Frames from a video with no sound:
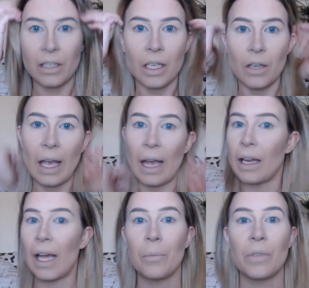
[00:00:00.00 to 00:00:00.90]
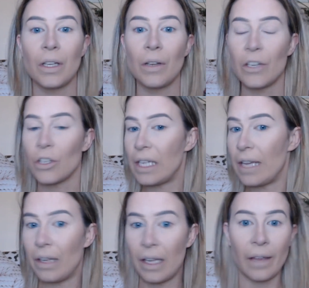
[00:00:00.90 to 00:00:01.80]
And you can absolutely just
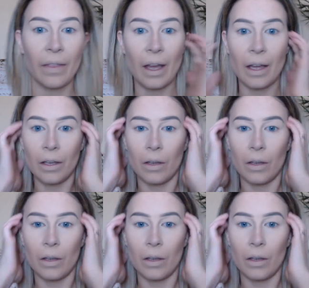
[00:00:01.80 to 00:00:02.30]
leave it like that.